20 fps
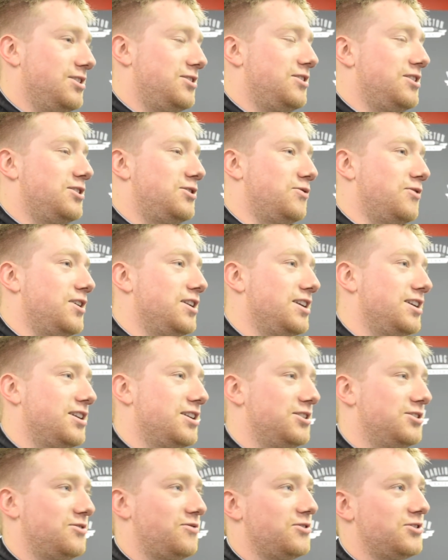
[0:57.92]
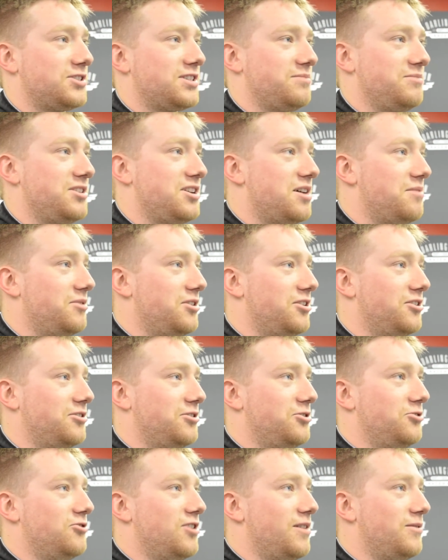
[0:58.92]
It's funny because the first time you come here,
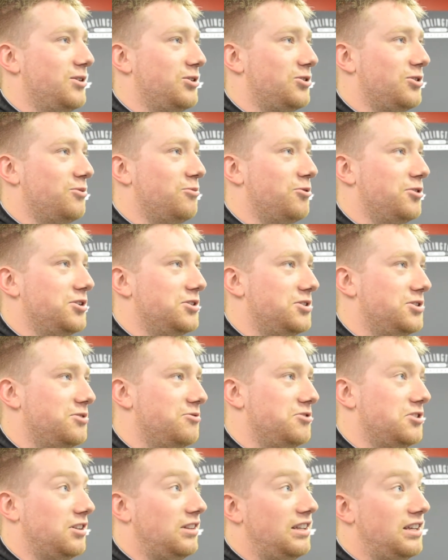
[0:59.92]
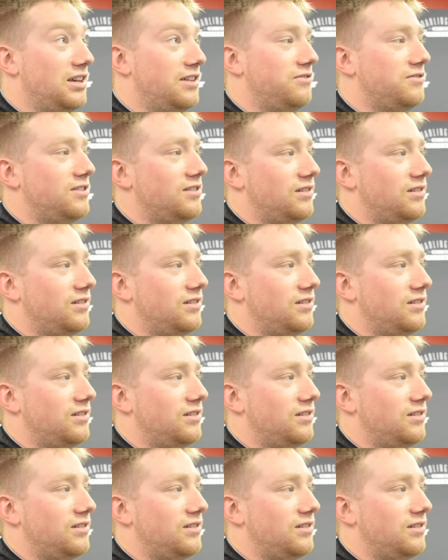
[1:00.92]
you're driving to turn 1 and 2 and you lift.